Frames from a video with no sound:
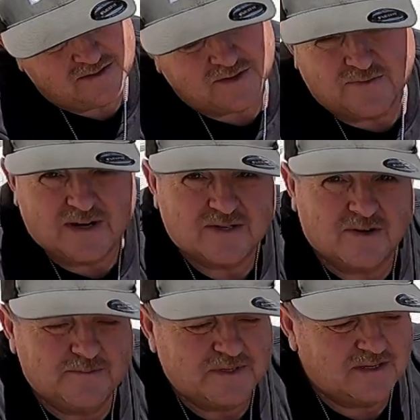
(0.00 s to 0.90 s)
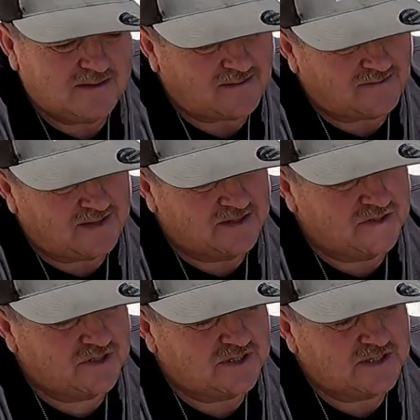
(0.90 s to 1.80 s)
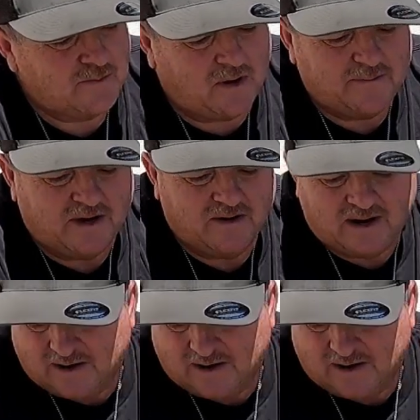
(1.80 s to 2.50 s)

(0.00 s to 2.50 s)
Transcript: Some vice grips. These are just a small pair.